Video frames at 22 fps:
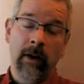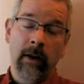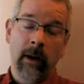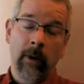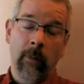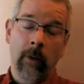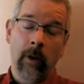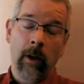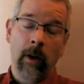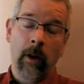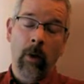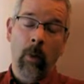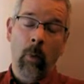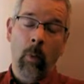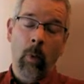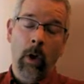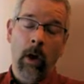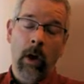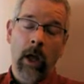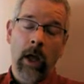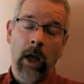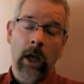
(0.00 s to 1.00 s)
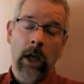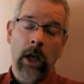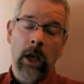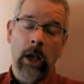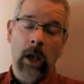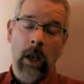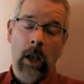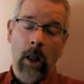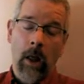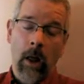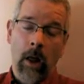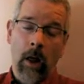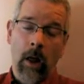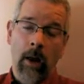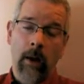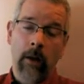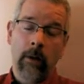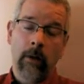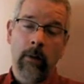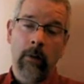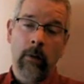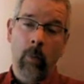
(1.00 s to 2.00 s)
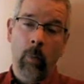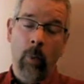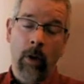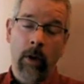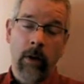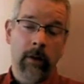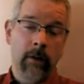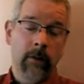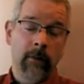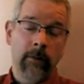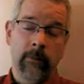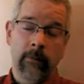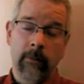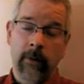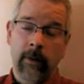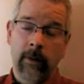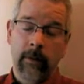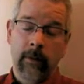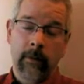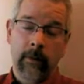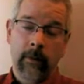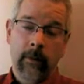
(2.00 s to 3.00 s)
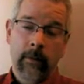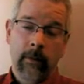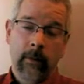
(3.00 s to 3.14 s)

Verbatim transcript: And I went, "Why not? Why aren't you doing it?"